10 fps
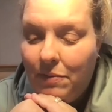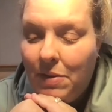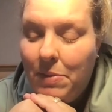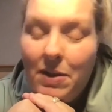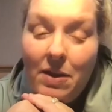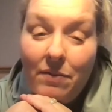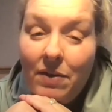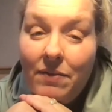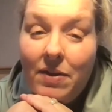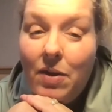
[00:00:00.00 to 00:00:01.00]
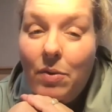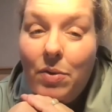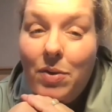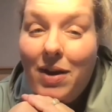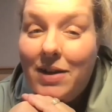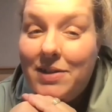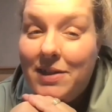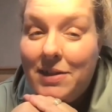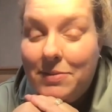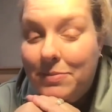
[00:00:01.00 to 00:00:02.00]
we may never even know who caused
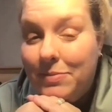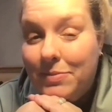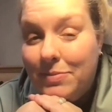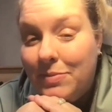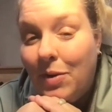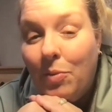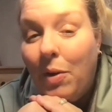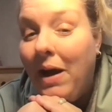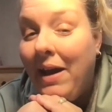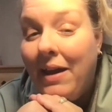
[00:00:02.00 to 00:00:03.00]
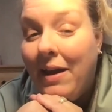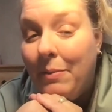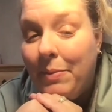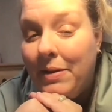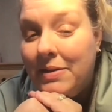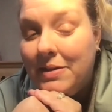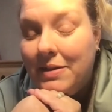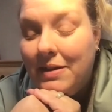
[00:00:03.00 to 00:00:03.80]
it or why it happened.